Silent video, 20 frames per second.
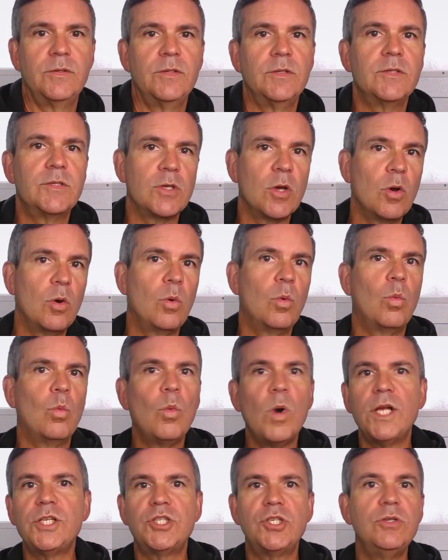So
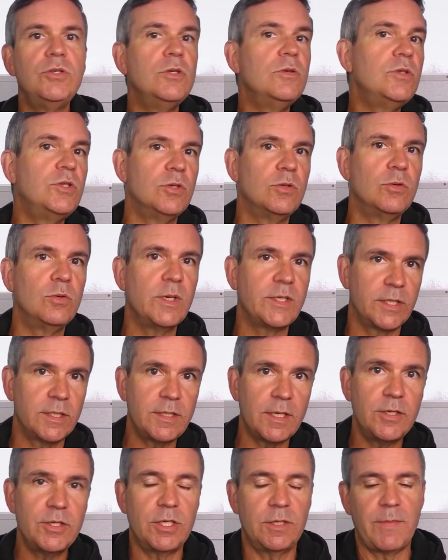what should you do as a
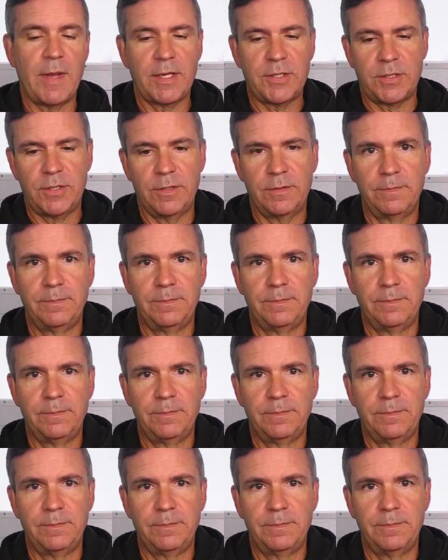dungeon master?